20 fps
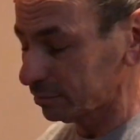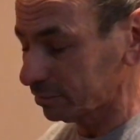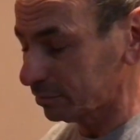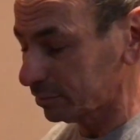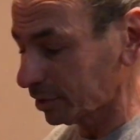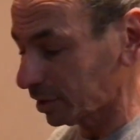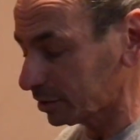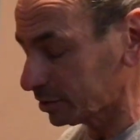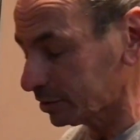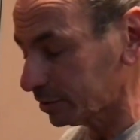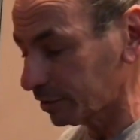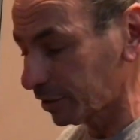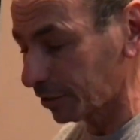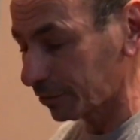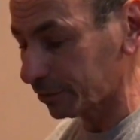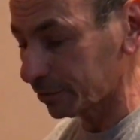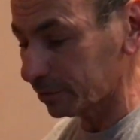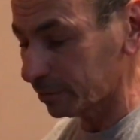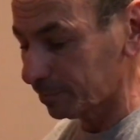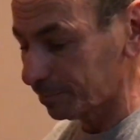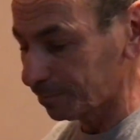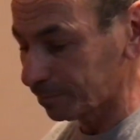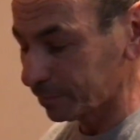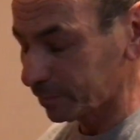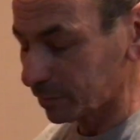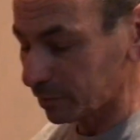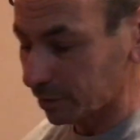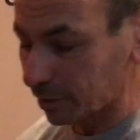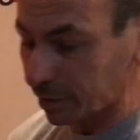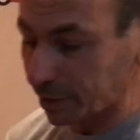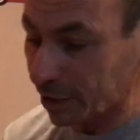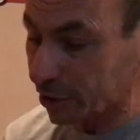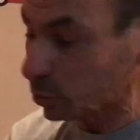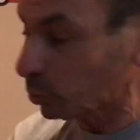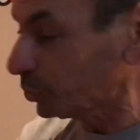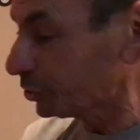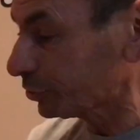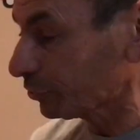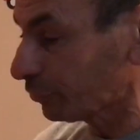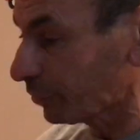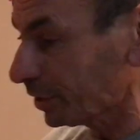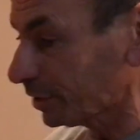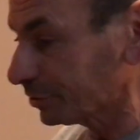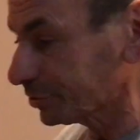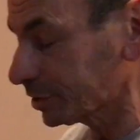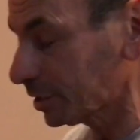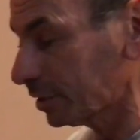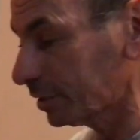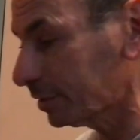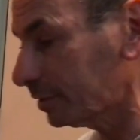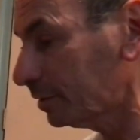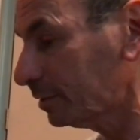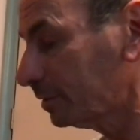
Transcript: that's nothing. And that's with the rails on it.